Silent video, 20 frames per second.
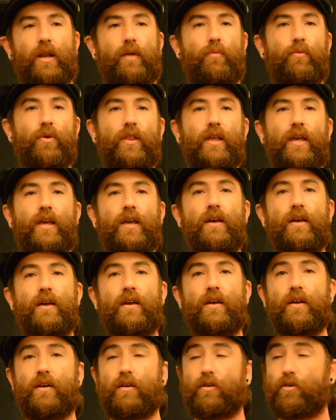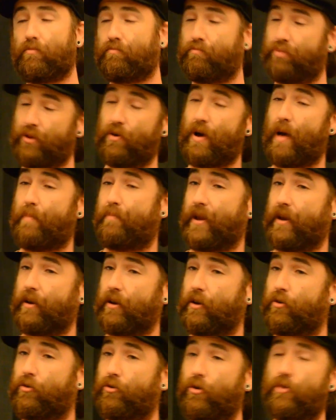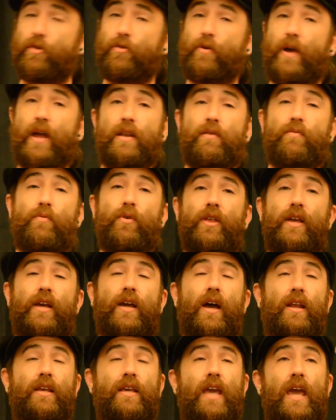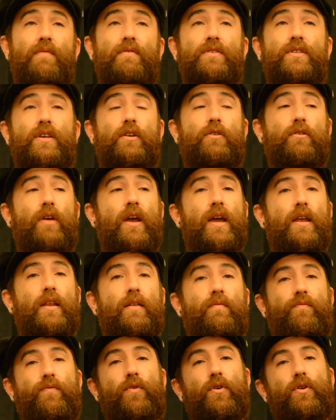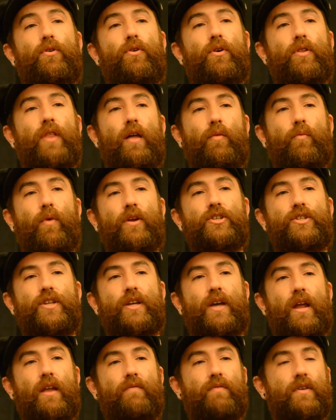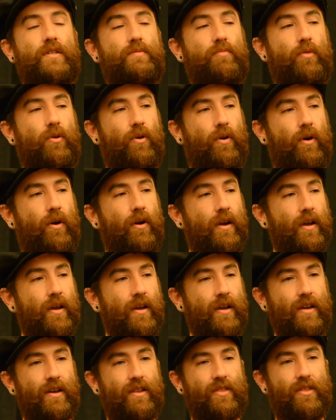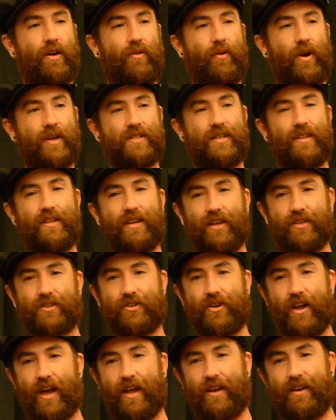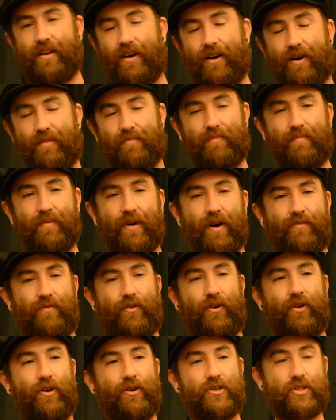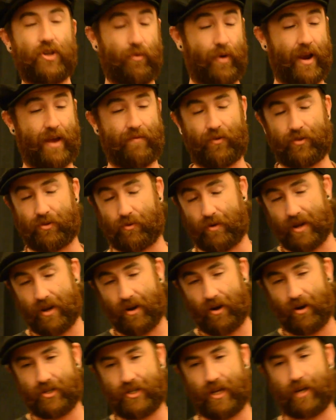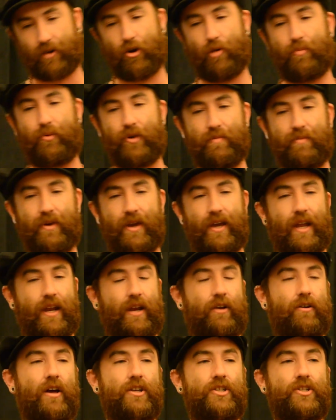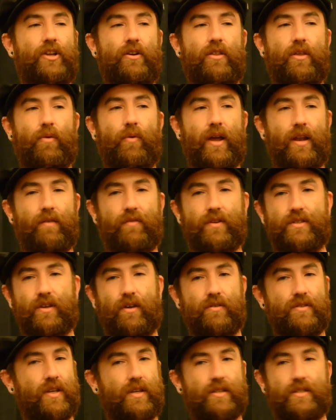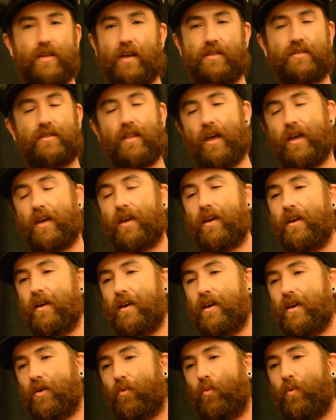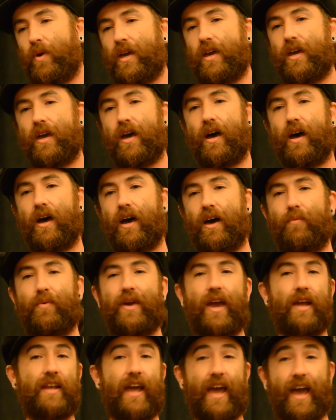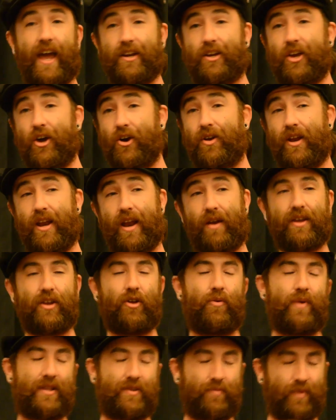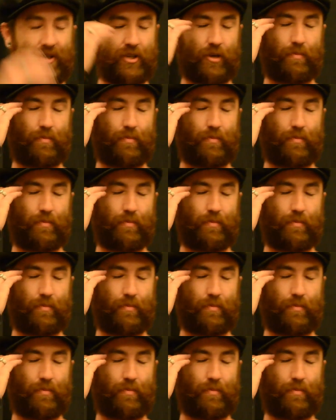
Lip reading: and it really blew up and grew and really kind of gave us a great foothold on which to kind of explore the rest of the internet further. So it ran for 3 years. It grew pretty big, and it crushed under the weight of its own success. Like we had to hand code it. We